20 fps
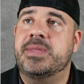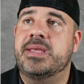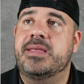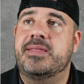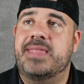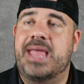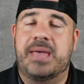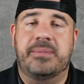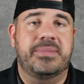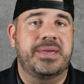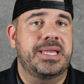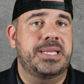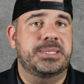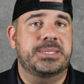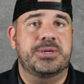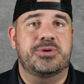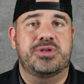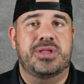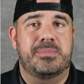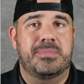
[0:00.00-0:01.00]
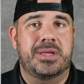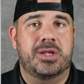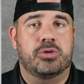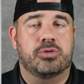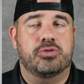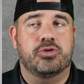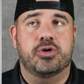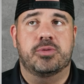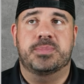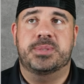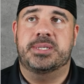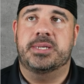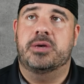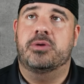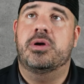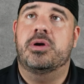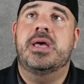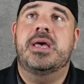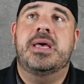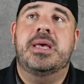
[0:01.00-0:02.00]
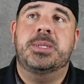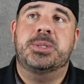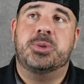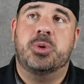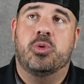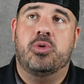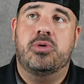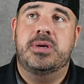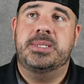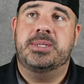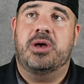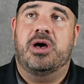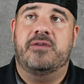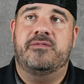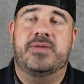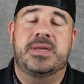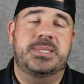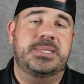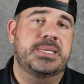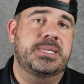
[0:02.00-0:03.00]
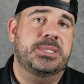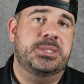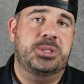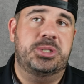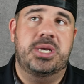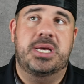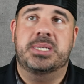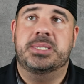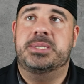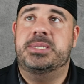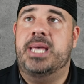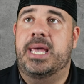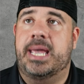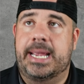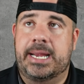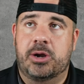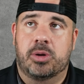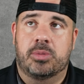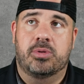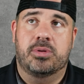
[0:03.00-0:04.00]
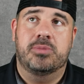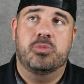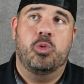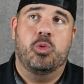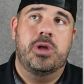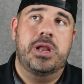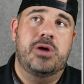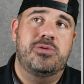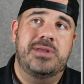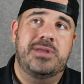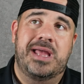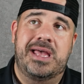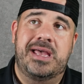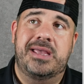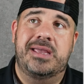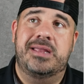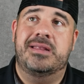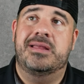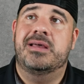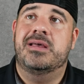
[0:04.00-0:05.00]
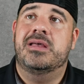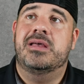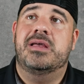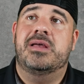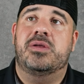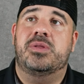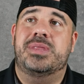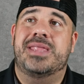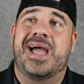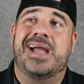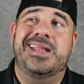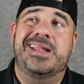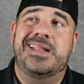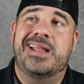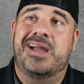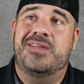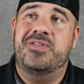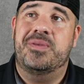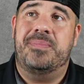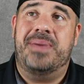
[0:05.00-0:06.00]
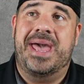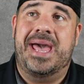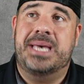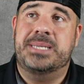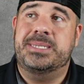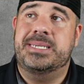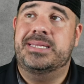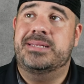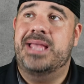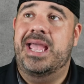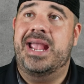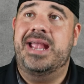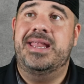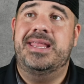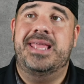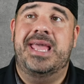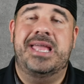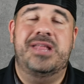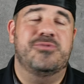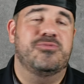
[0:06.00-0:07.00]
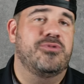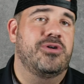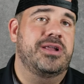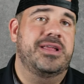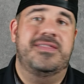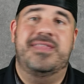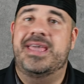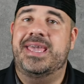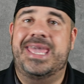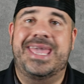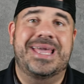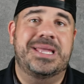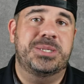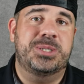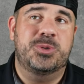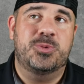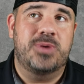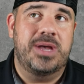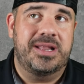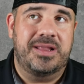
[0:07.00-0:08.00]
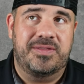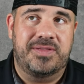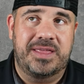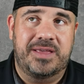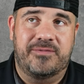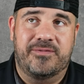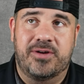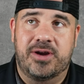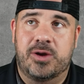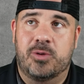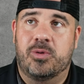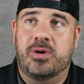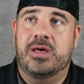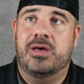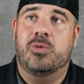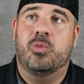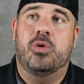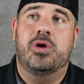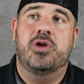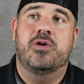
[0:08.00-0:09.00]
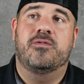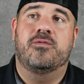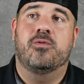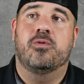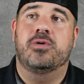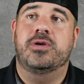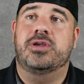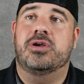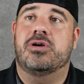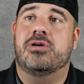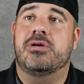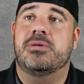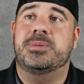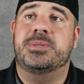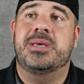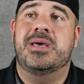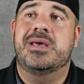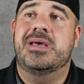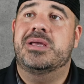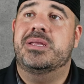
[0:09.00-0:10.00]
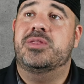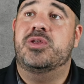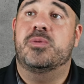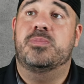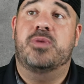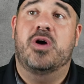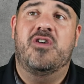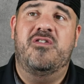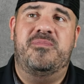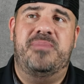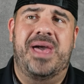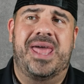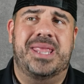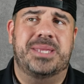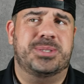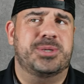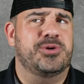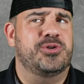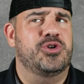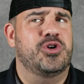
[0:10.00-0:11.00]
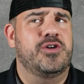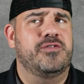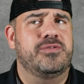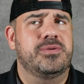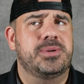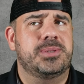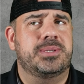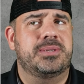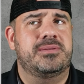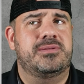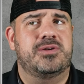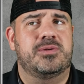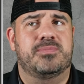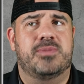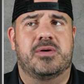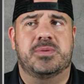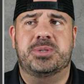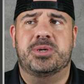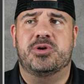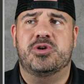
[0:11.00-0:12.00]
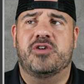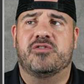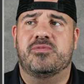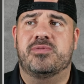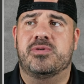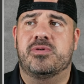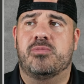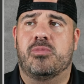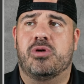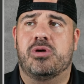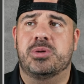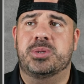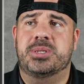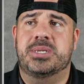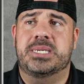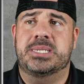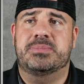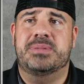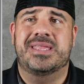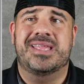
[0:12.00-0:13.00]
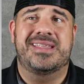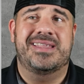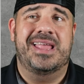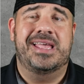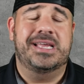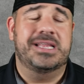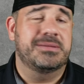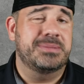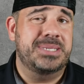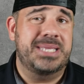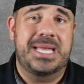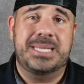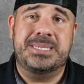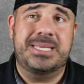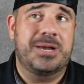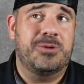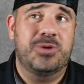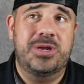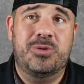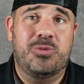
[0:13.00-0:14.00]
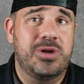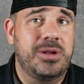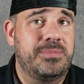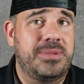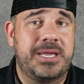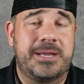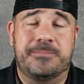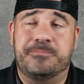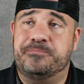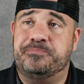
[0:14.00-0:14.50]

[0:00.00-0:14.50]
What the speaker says: That means they're in the middle group. So Troy's offense is just terrible. 109, 99th in passing, 88 in running. They can't do anything very well. 104 yards. They're both bad at turnovers. Their both turnover margin has been the negatives. That's not where you want to be.